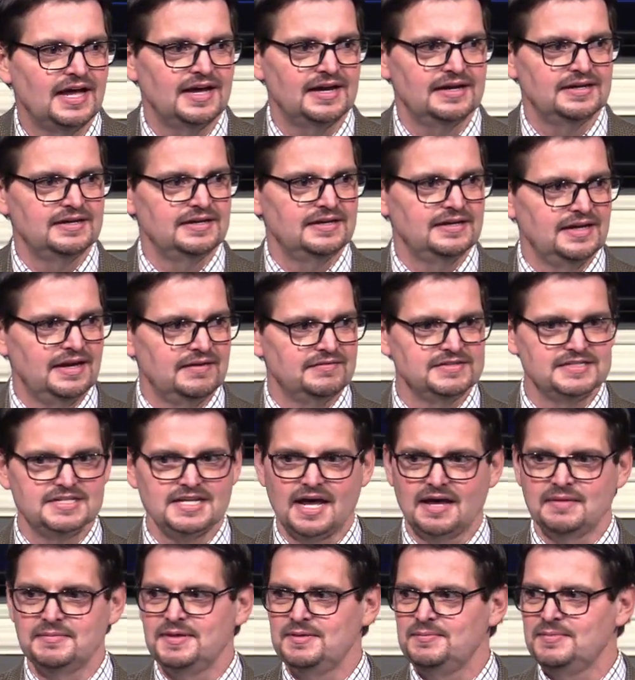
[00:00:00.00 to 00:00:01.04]
I, every
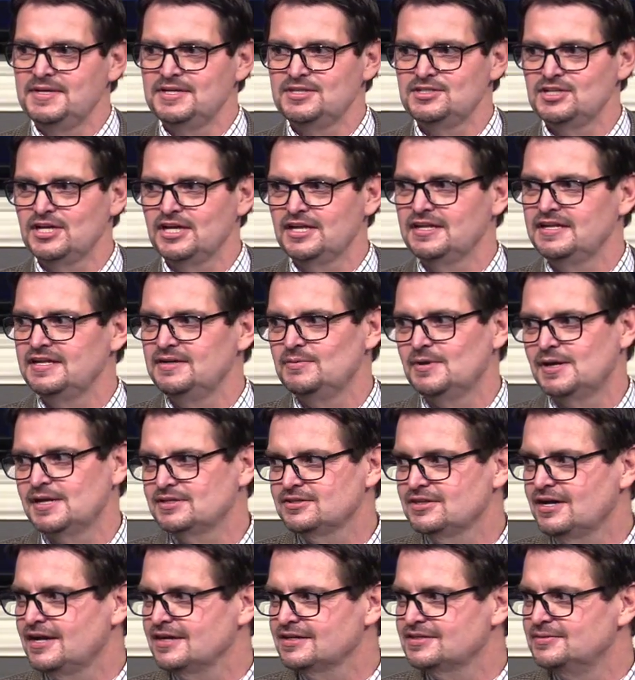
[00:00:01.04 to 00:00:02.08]
time he'd be in jail, he'd
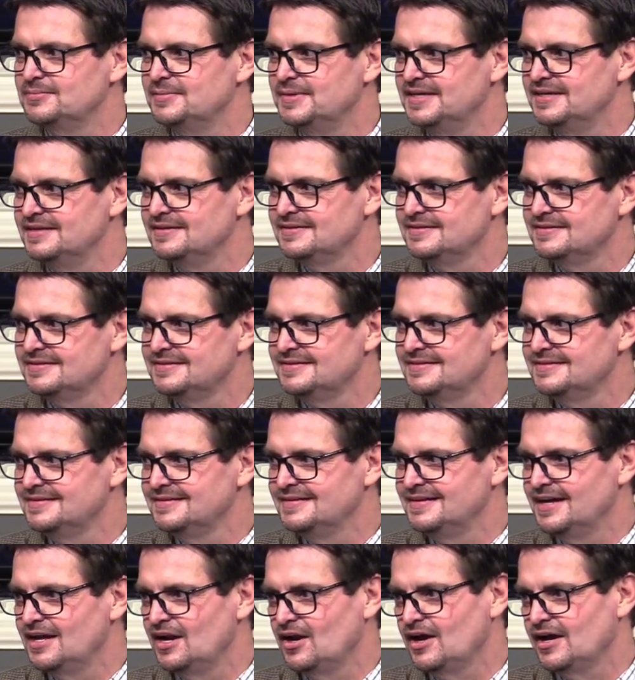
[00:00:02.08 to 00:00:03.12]
want to talk to me,
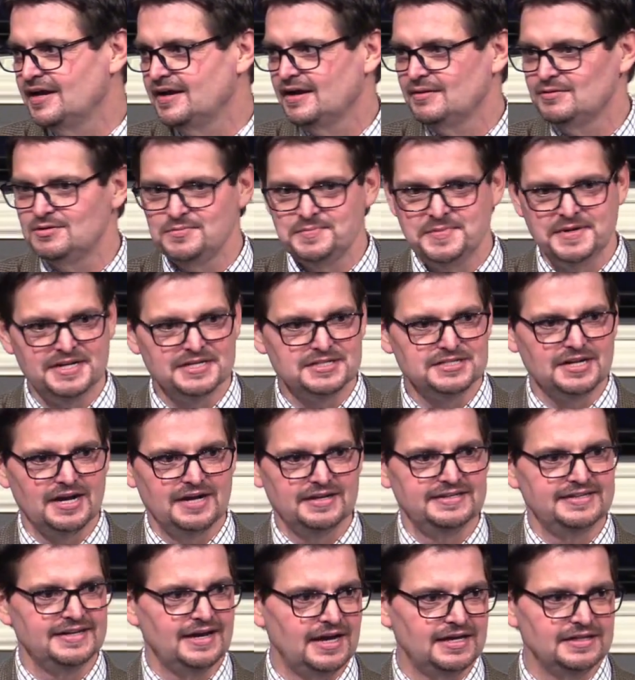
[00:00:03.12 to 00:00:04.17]
and I, I would minister.
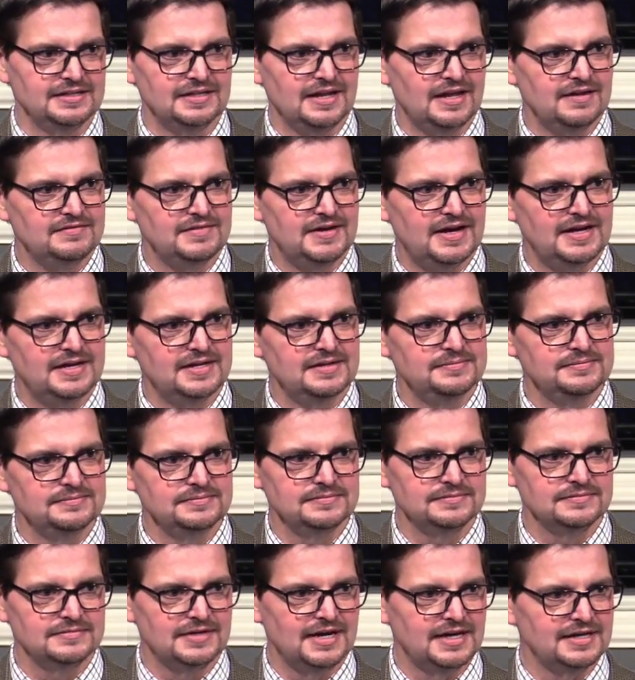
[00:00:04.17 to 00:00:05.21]
I'd, I'd love on him,
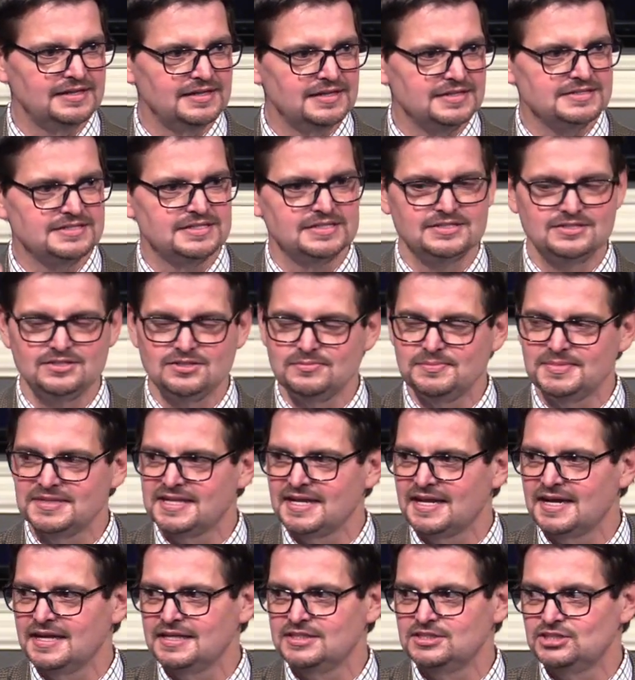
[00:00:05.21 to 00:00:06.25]
I'd listen to him,
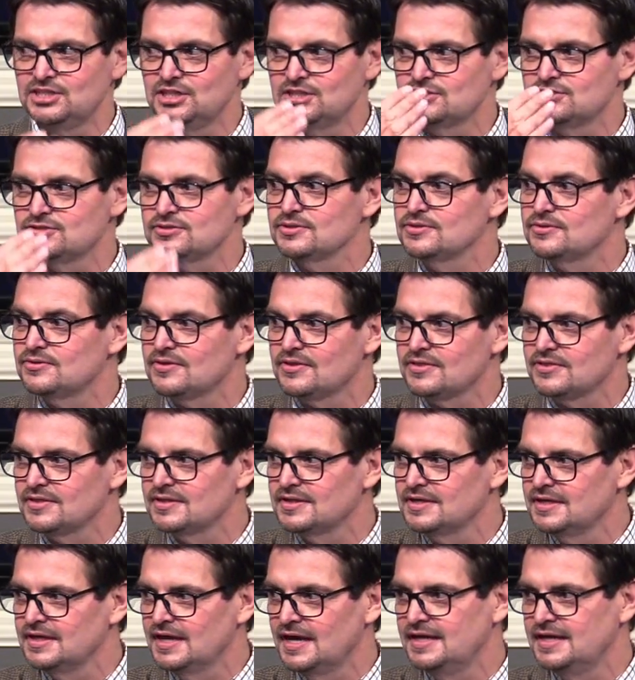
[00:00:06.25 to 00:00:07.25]
but then I'd share truth.